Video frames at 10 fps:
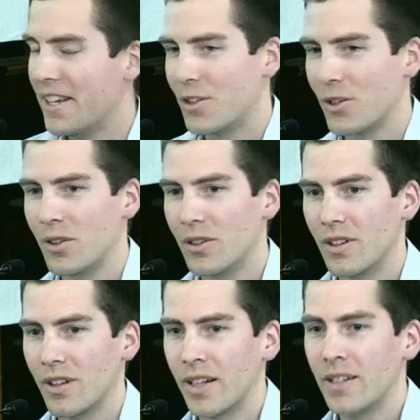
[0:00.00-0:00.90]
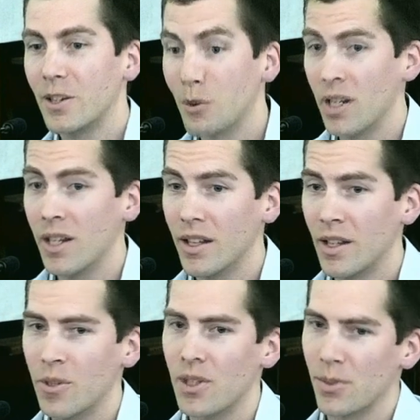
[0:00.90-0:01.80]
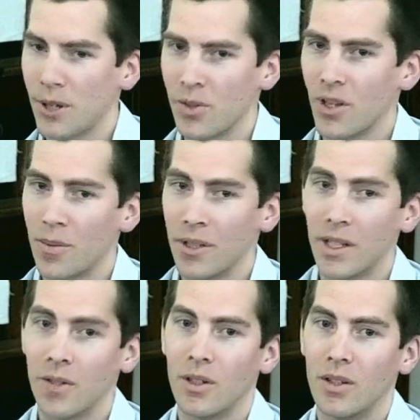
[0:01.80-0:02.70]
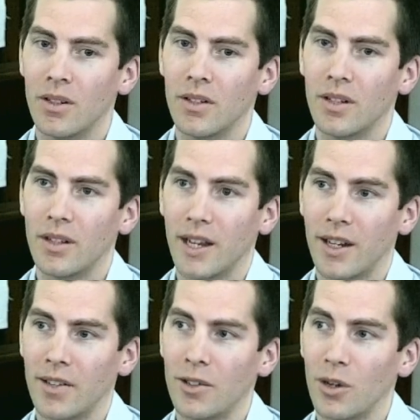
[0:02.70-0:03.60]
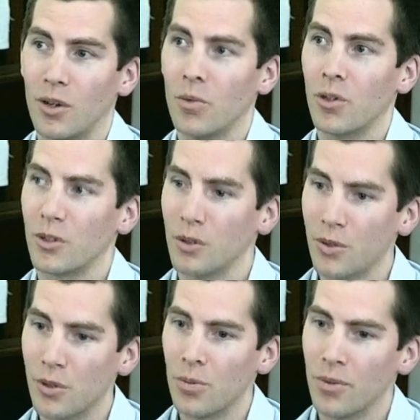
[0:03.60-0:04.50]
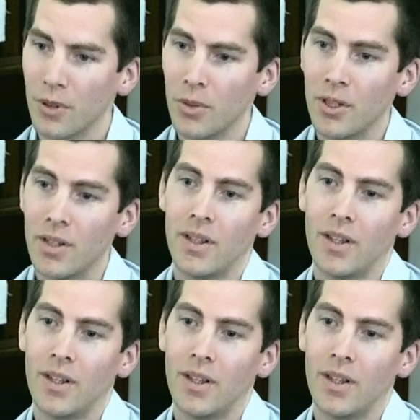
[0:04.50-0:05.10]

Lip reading: So, like, liquid helium is a special type of liquid that can go what's called superfluid.